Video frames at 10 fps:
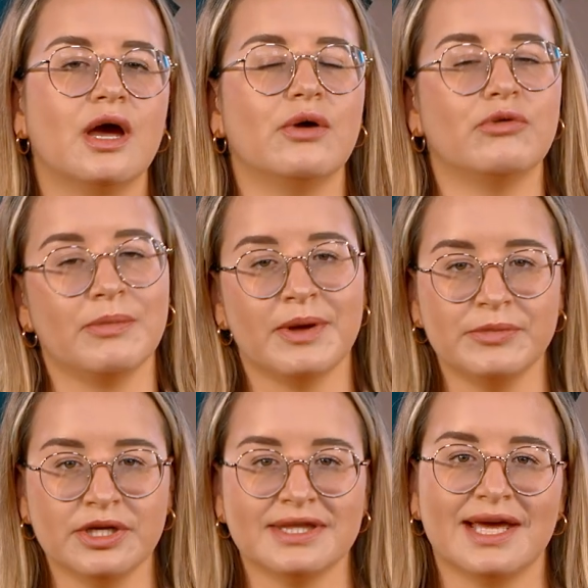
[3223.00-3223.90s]

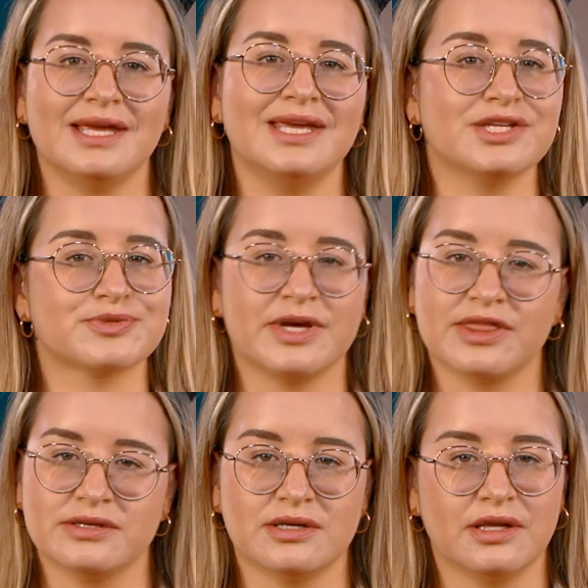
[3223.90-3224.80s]
Remember that each
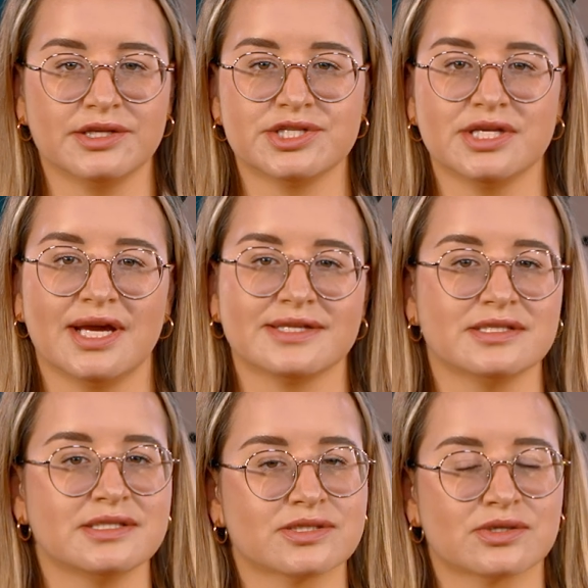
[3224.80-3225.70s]
methodology has
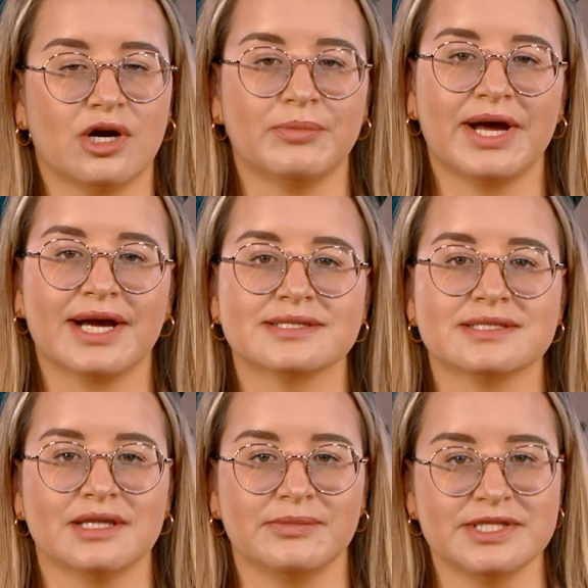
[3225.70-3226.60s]
its drawbacks
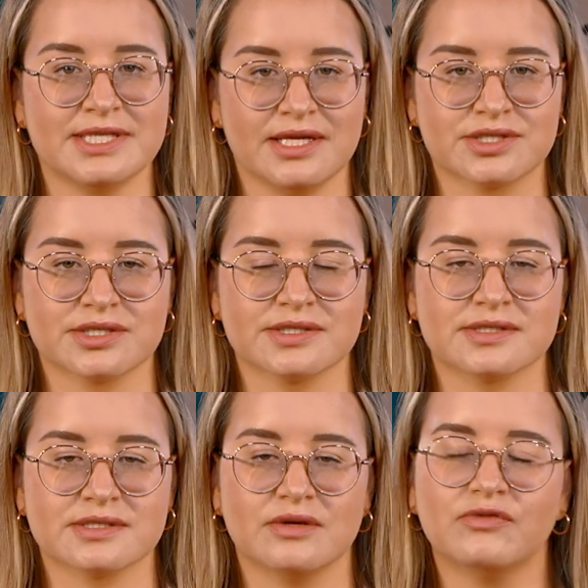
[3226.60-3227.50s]
and
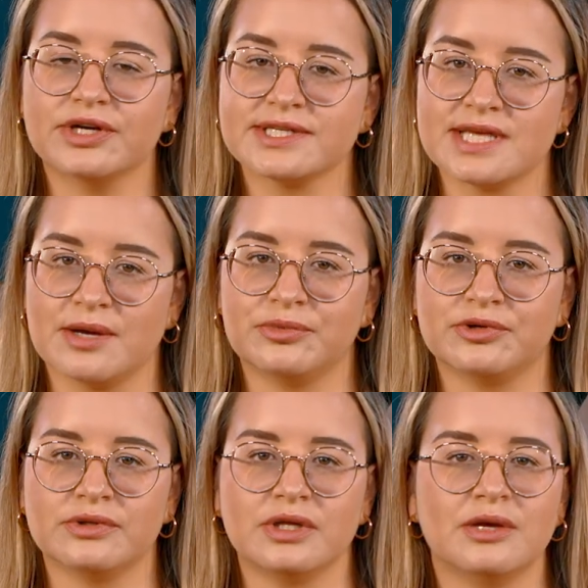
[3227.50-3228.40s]
limitations. For
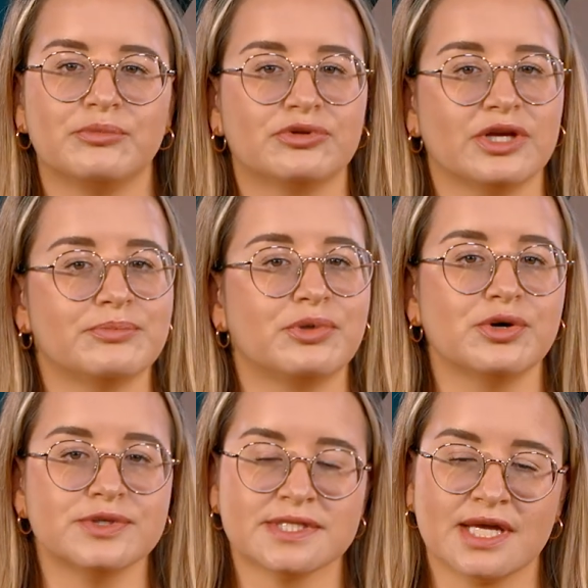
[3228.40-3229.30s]
example, pre- and
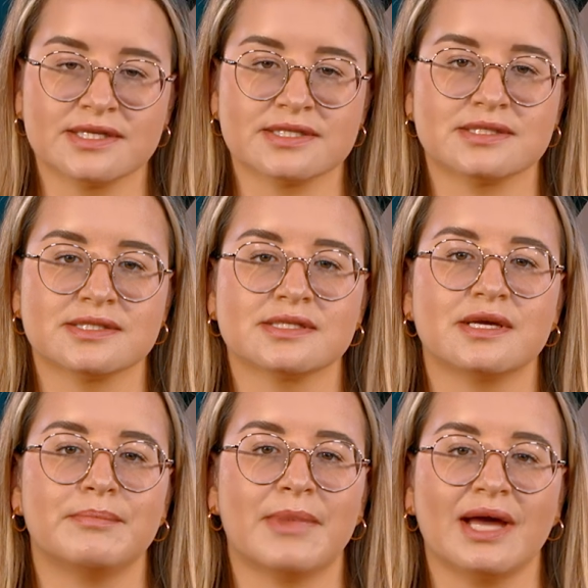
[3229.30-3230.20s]
post-tests
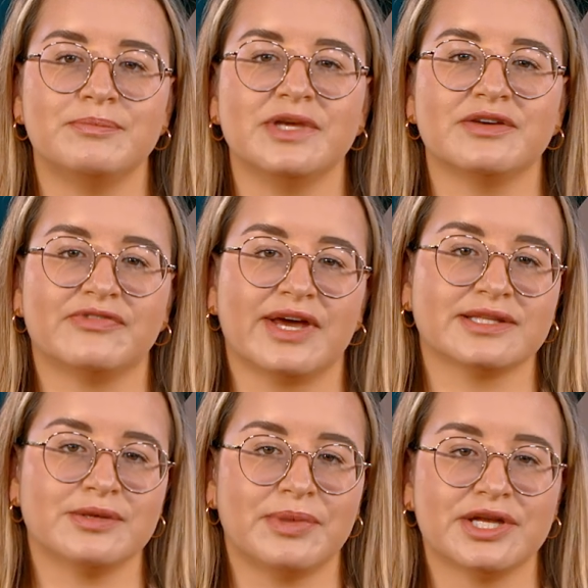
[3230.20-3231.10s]
might be
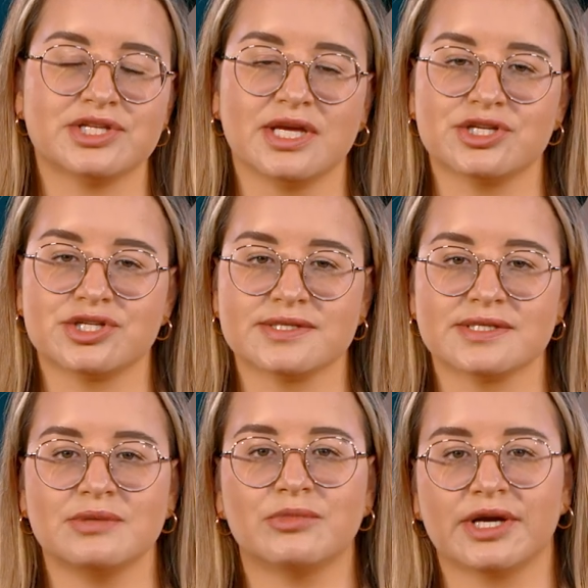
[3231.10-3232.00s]
affected by changes
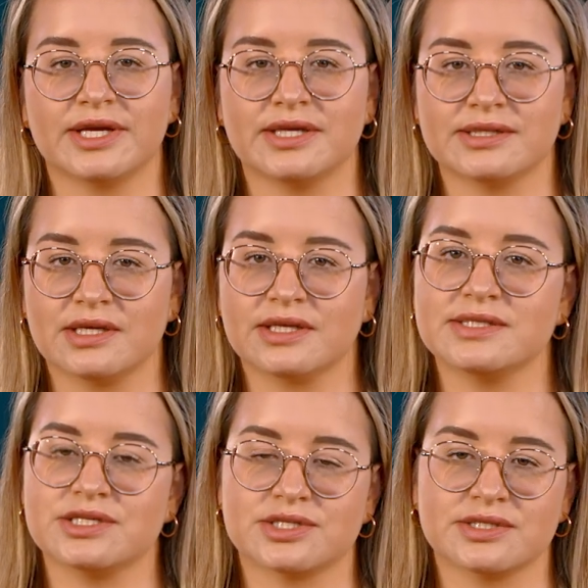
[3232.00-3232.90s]
in market
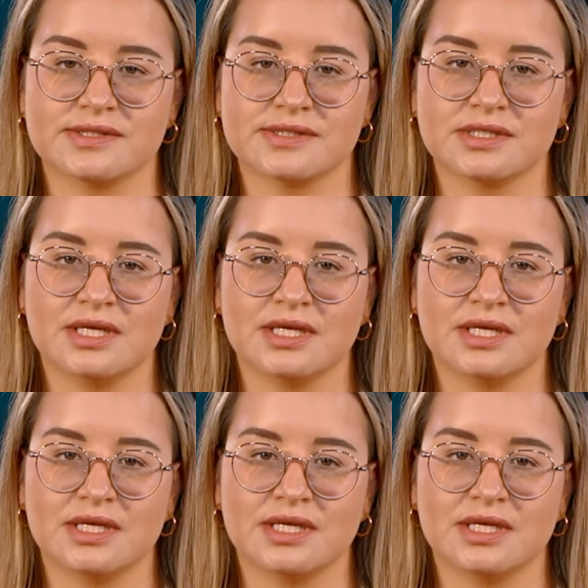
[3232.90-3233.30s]
conditions.